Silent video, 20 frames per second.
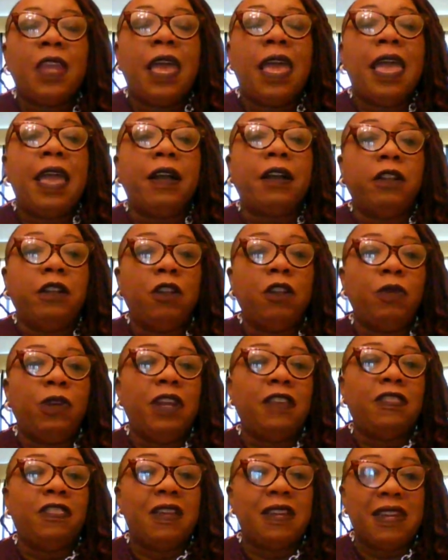
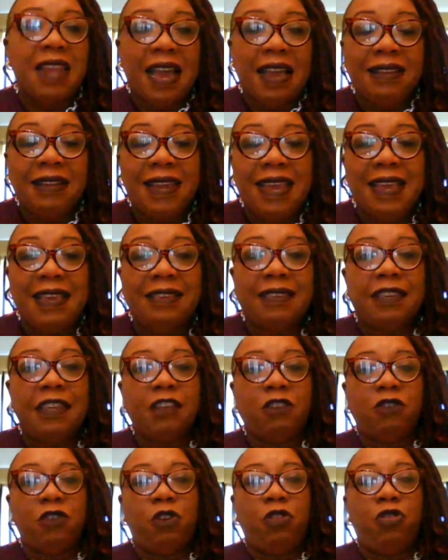including the
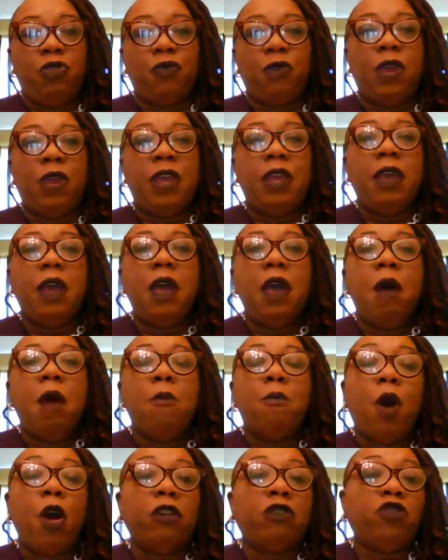1963
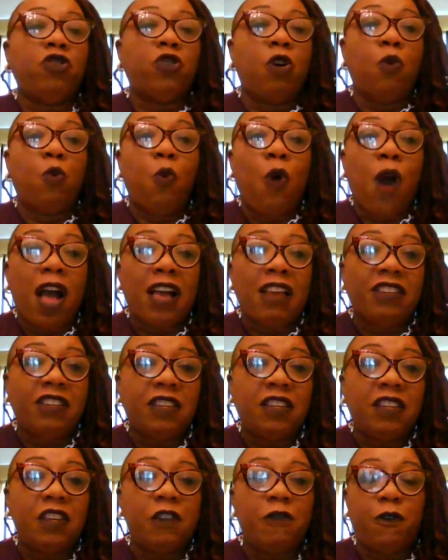March on
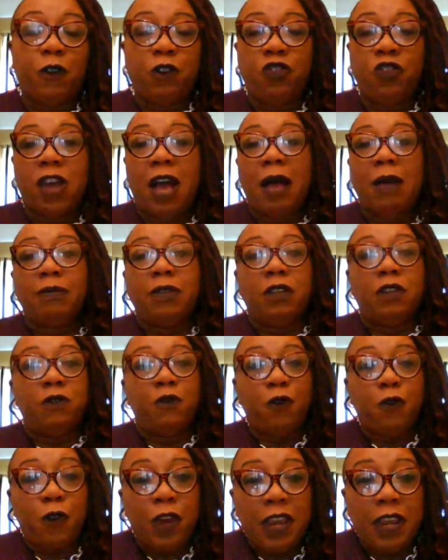Washington for Jobs and
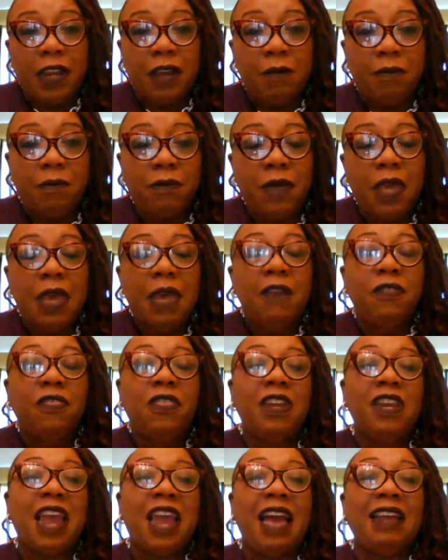Freedom,
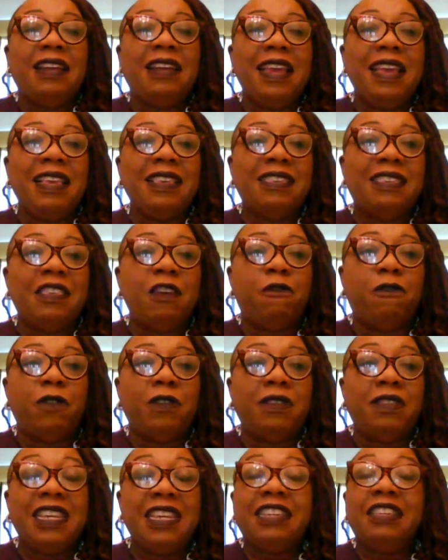the
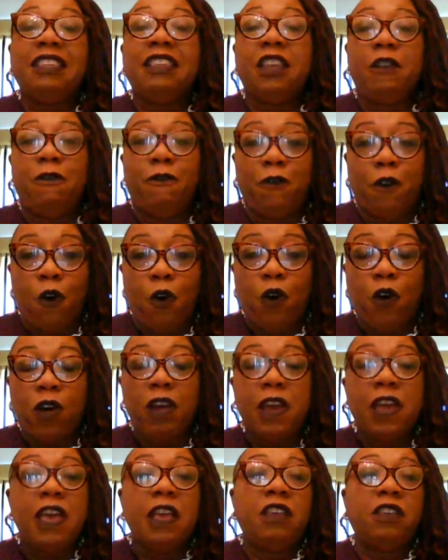
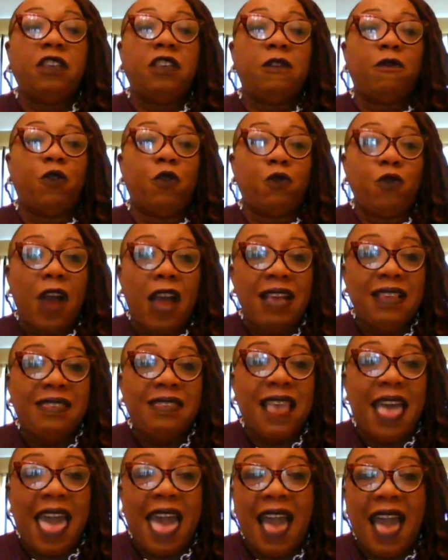1964 Civil
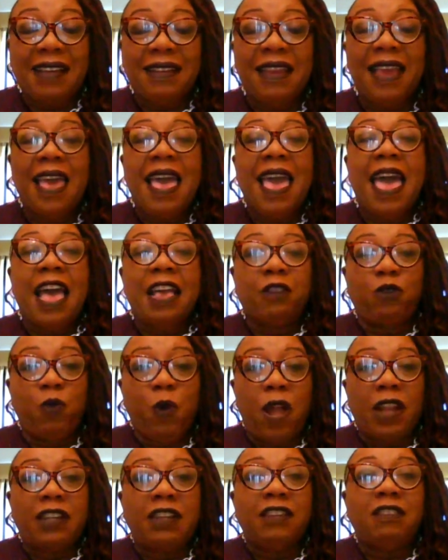Rights Act, as
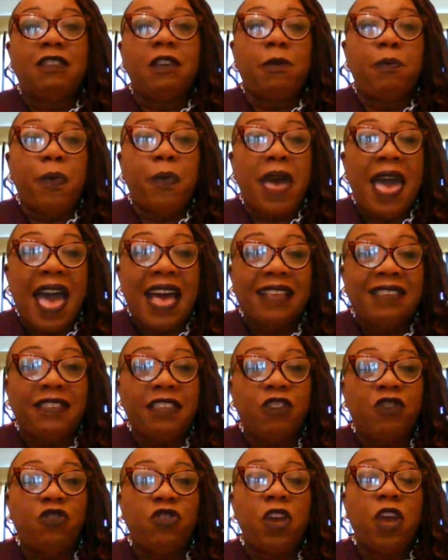well as the
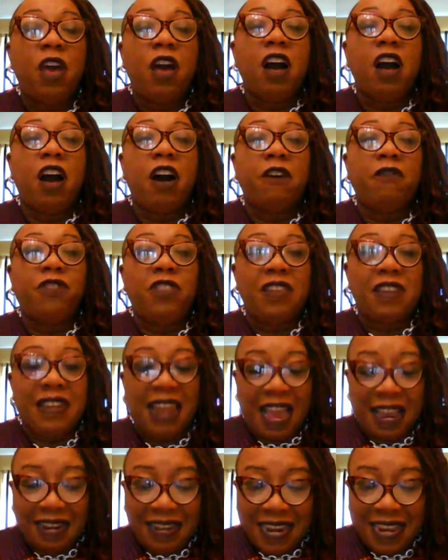passage of the
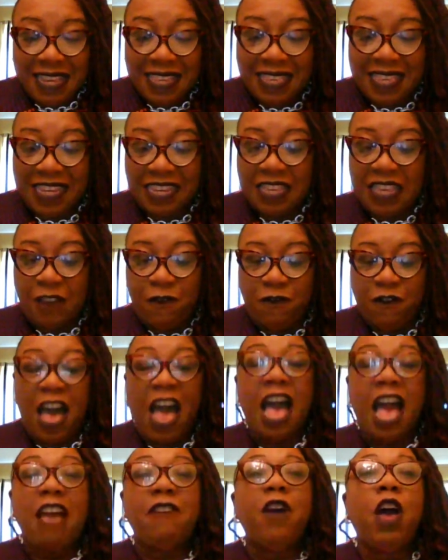
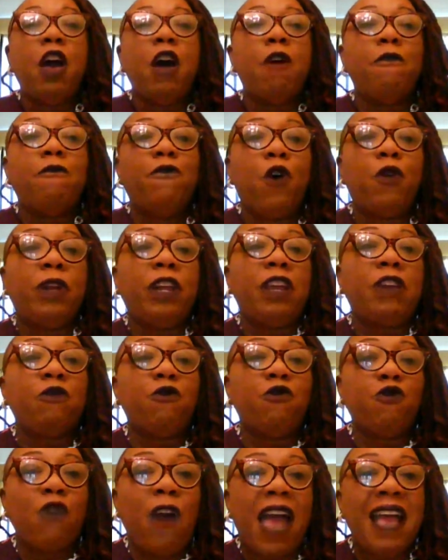1965
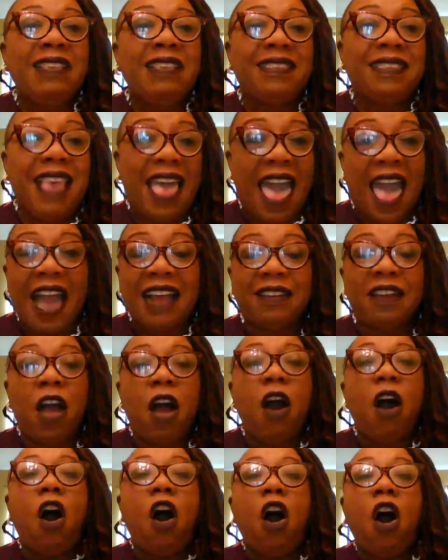Voting Rights Act,
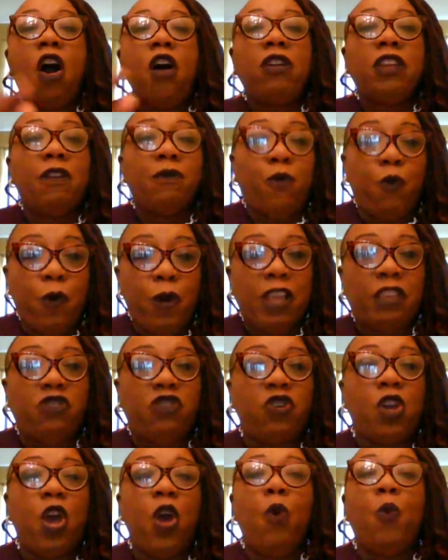all of
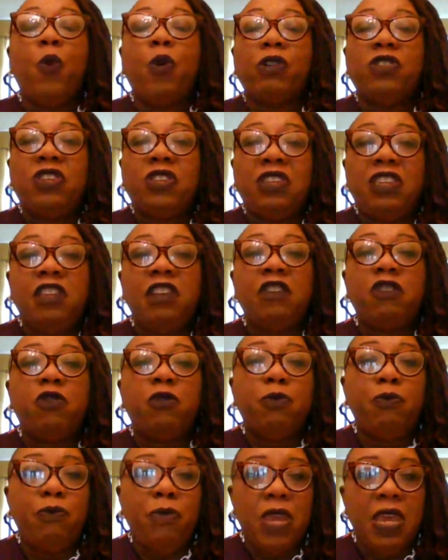which were
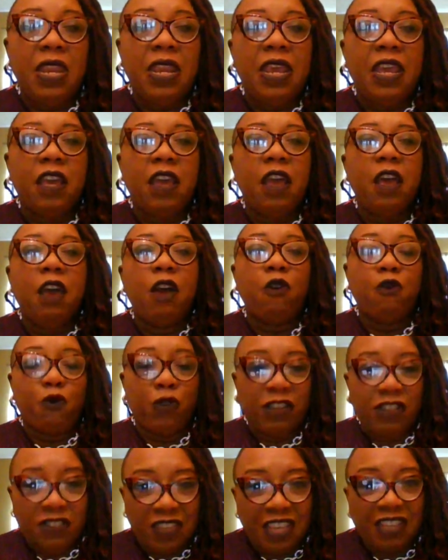still meeting
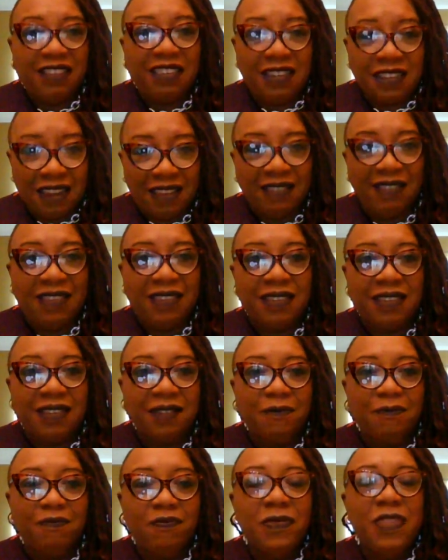resistance.
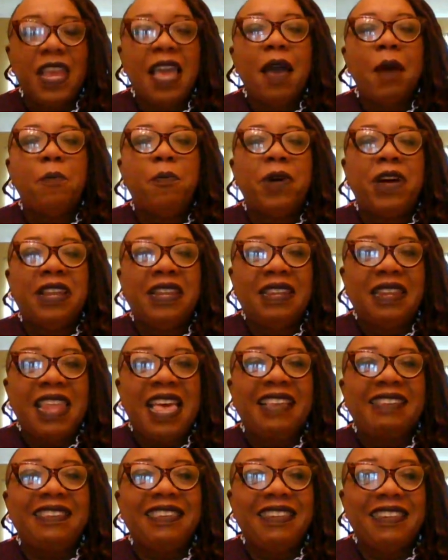But
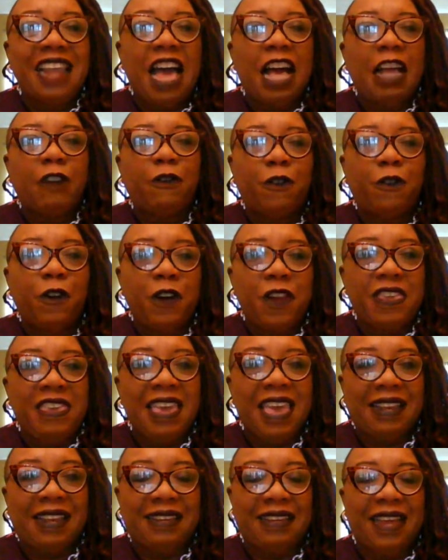let's not
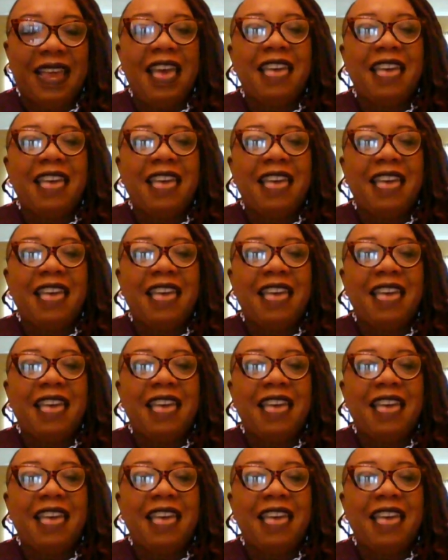forget